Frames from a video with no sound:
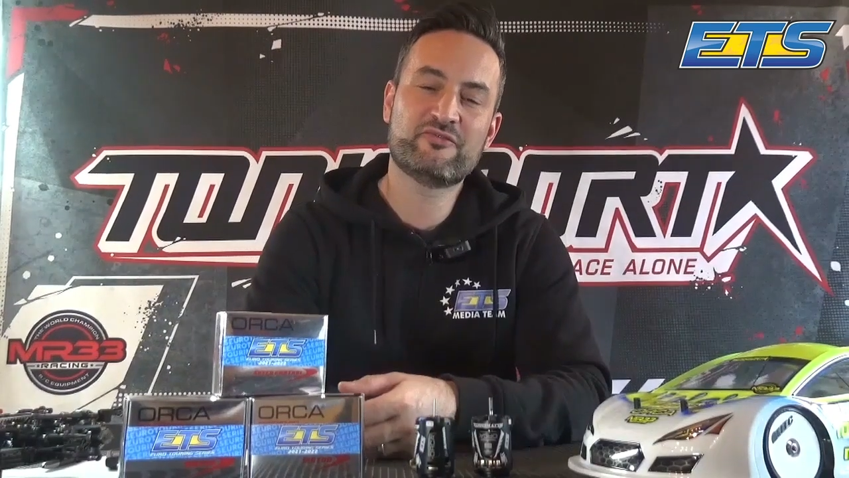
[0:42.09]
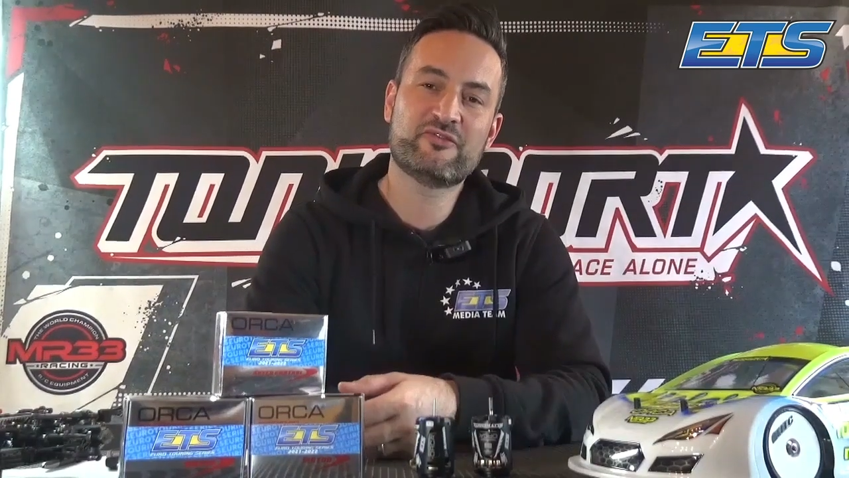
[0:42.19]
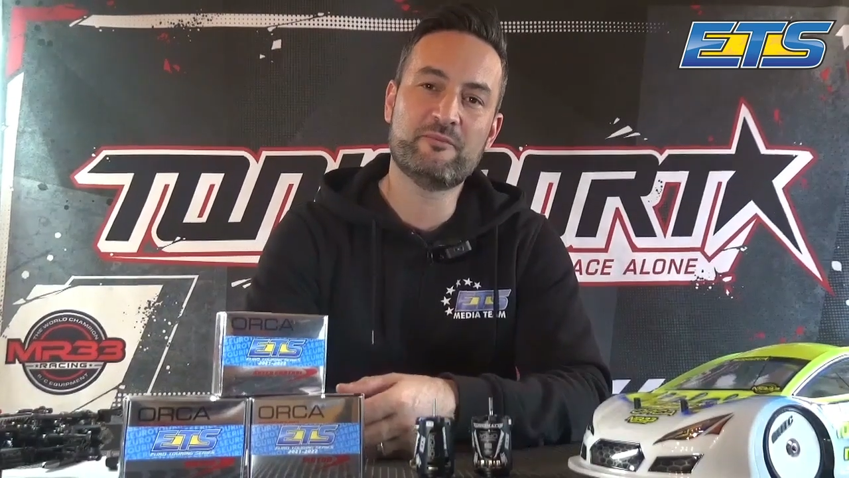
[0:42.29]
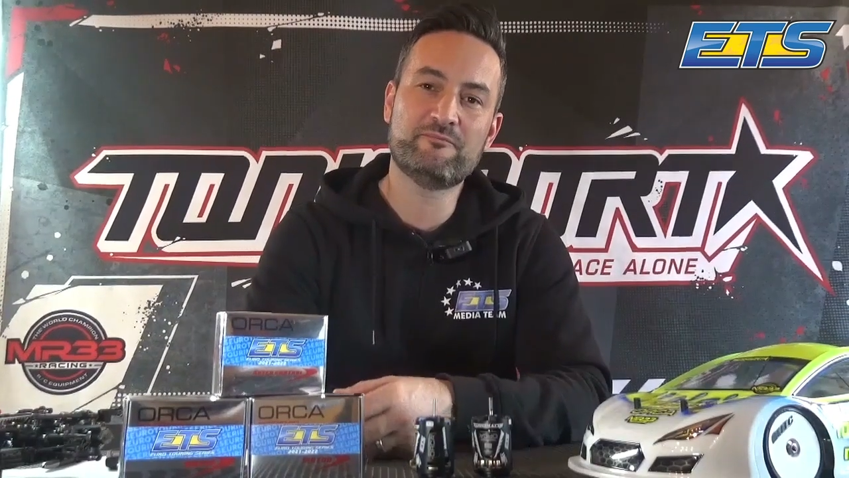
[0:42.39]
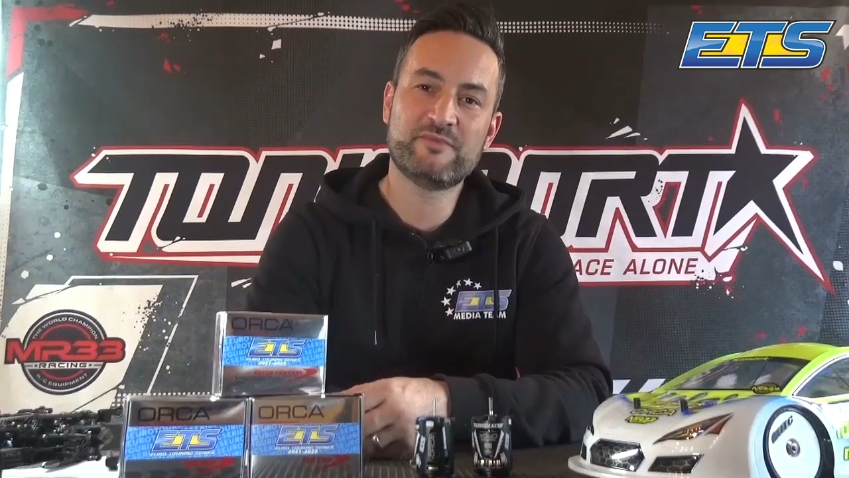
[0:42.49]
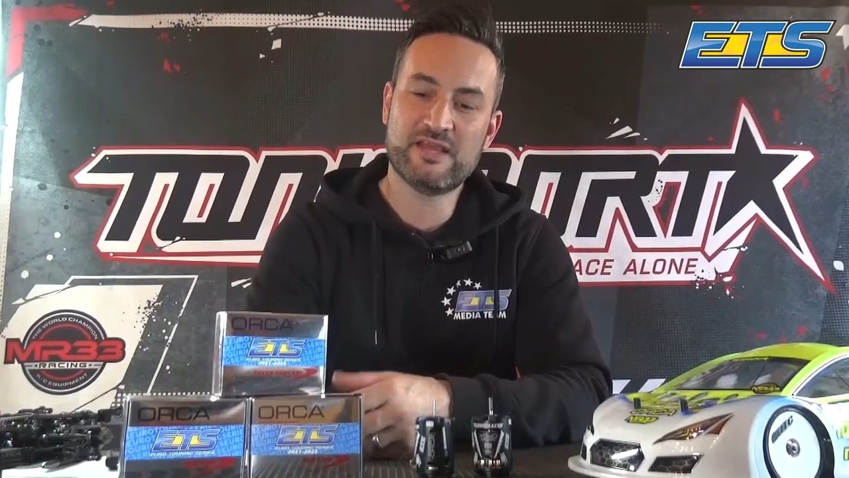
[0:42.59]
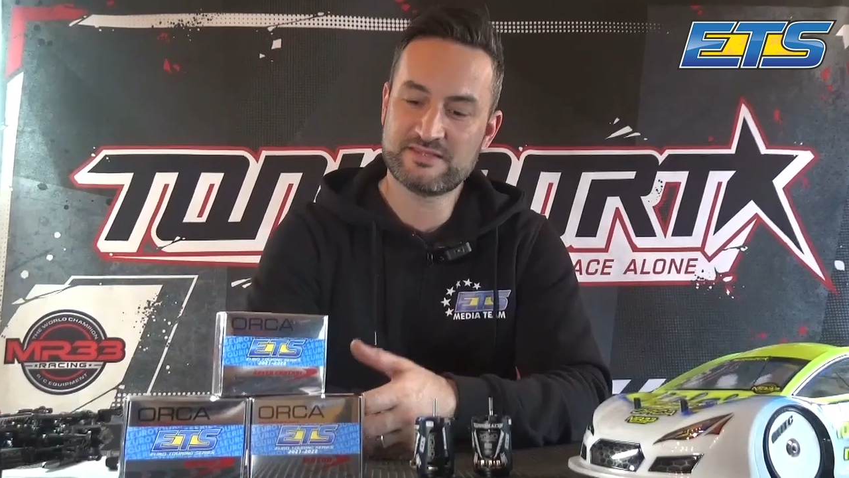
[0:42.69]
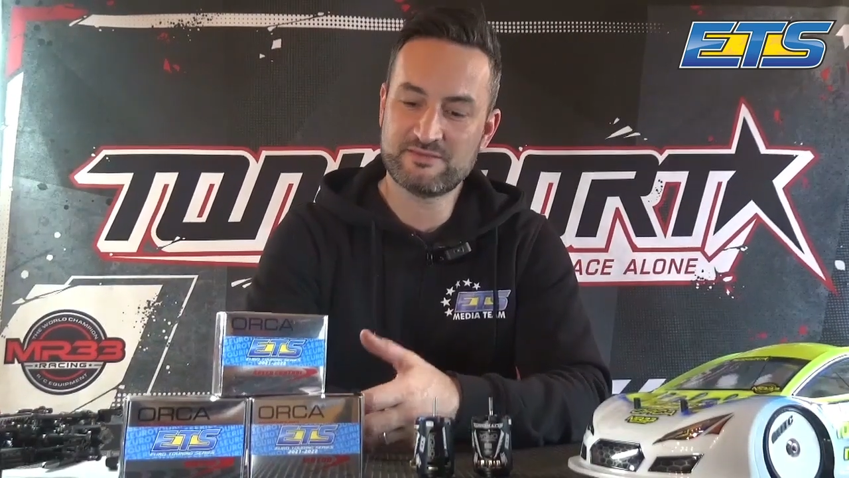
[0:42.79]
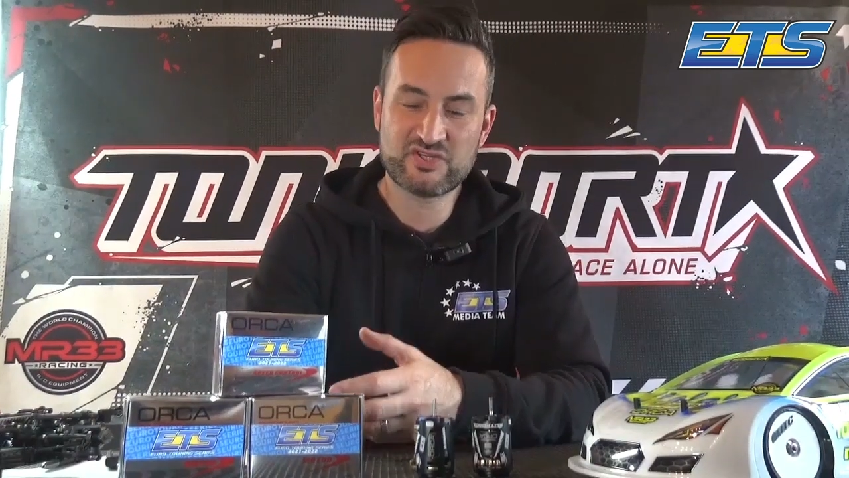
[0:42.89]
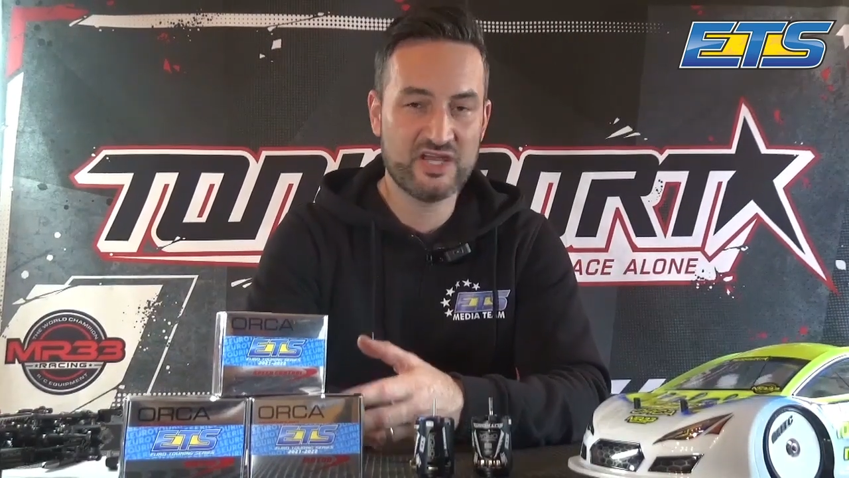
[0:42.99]
some
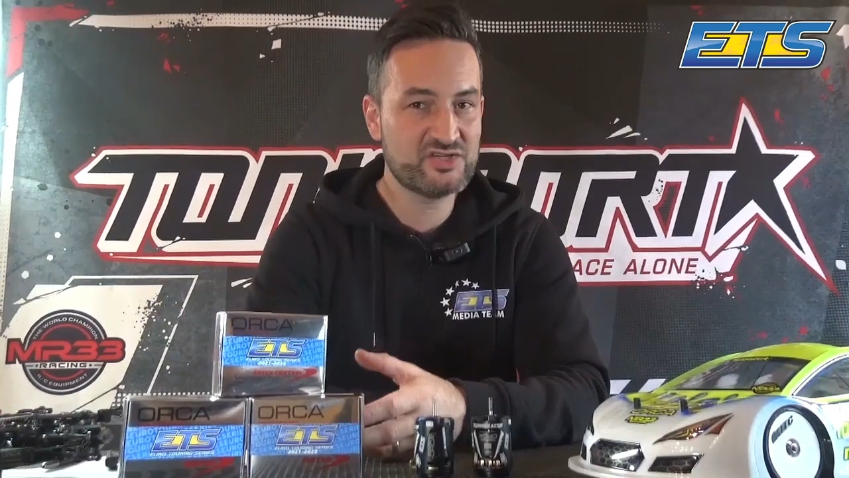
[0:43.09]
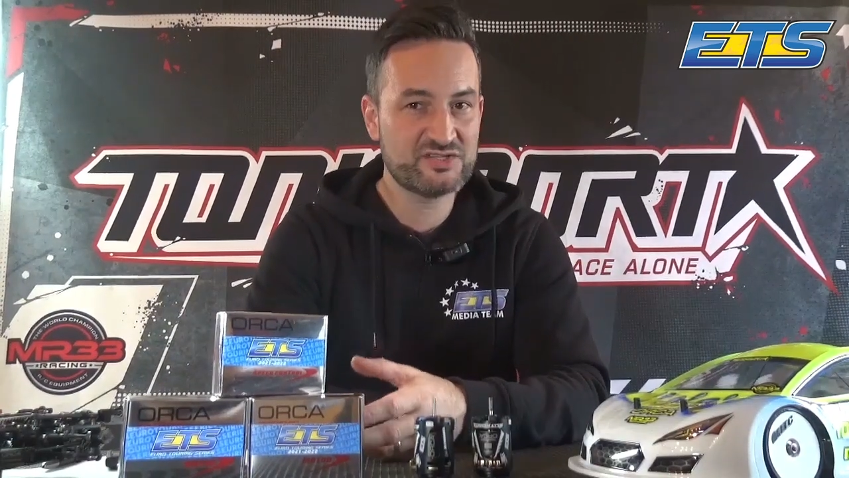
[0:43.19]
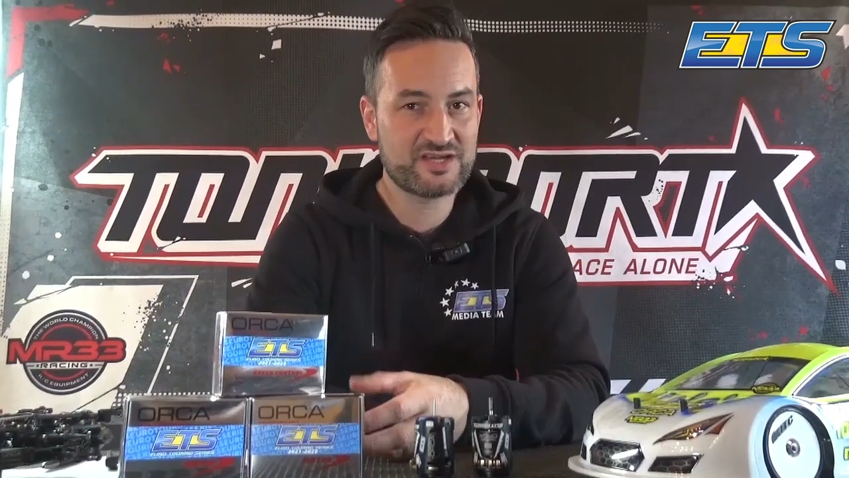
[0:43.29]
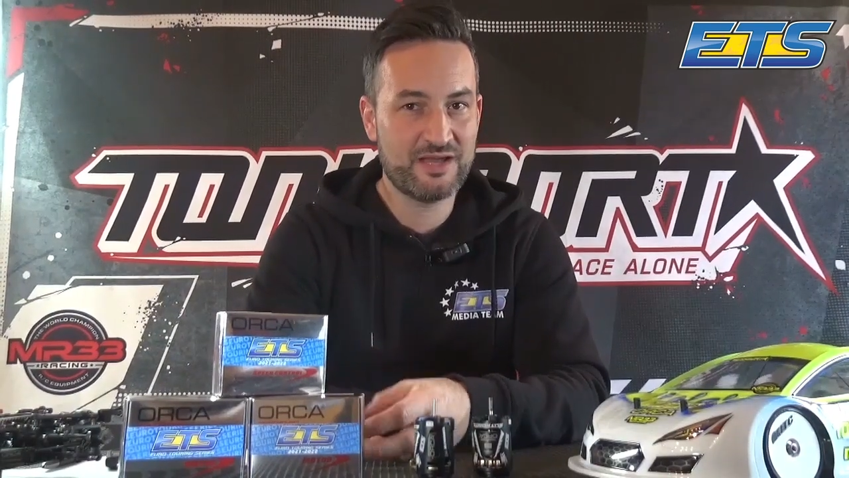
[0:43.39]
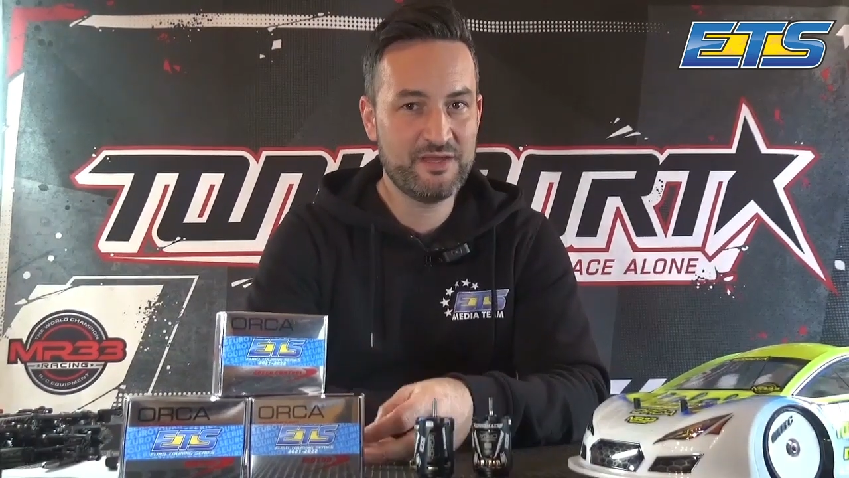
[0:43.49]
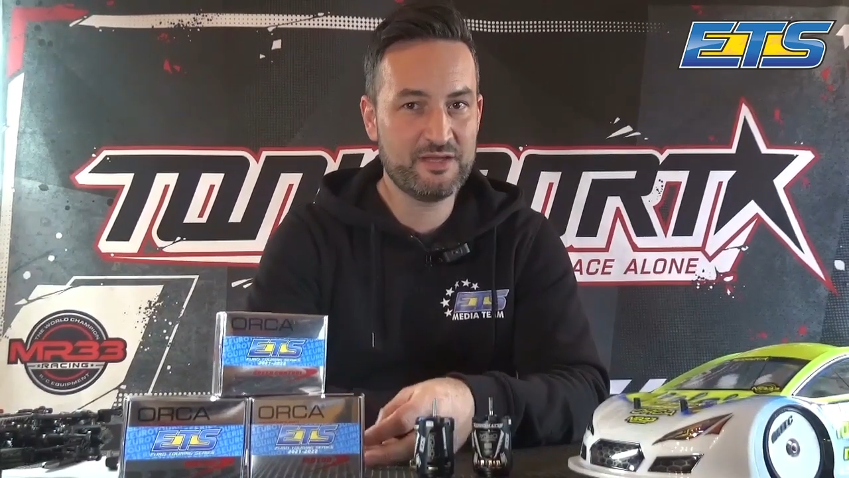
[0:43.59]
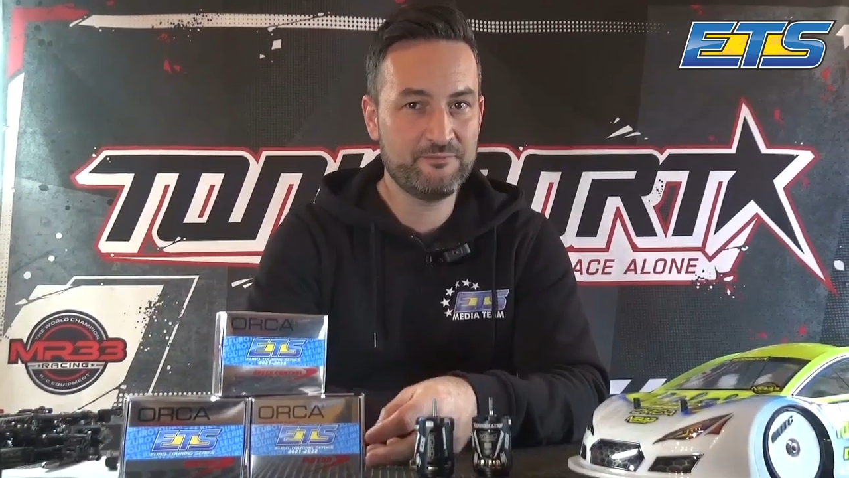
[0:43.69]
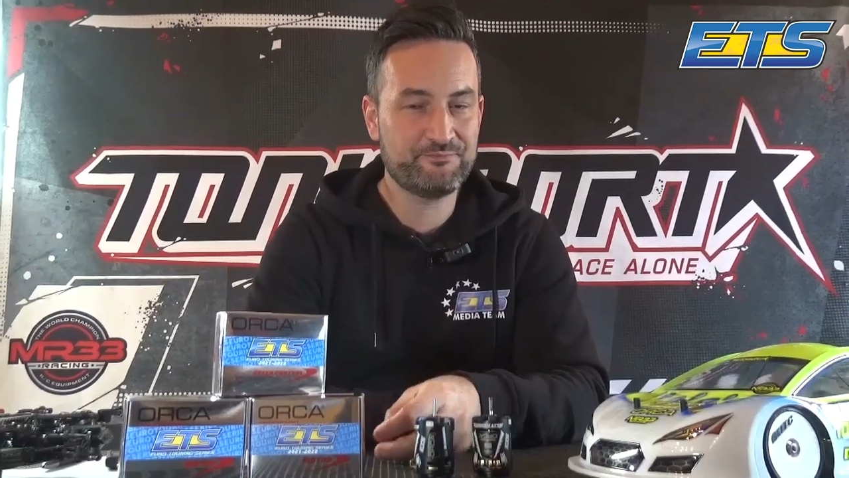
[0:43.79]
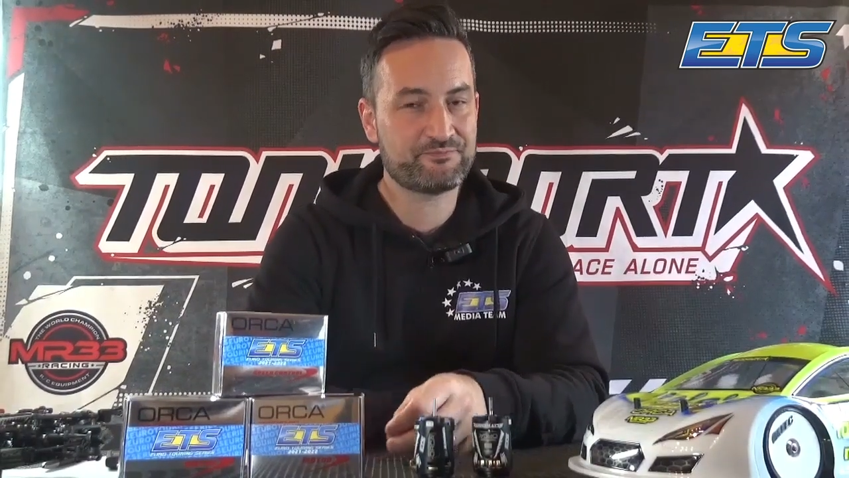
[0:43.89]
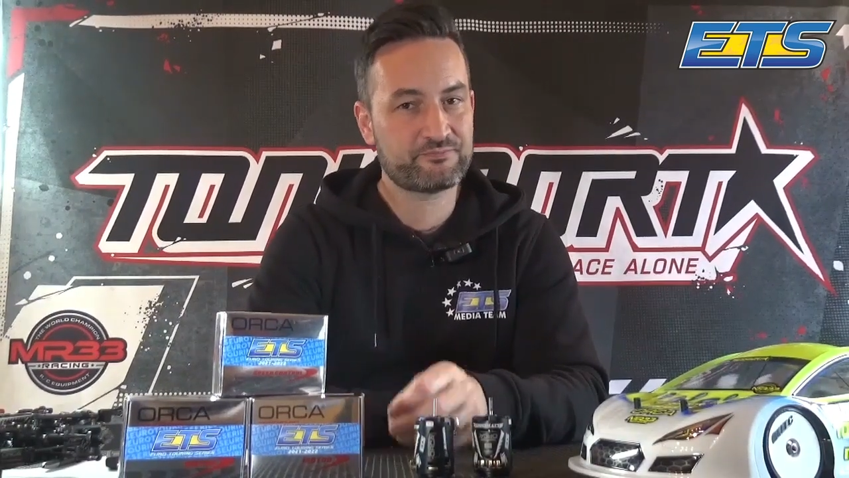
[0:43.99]
changes coming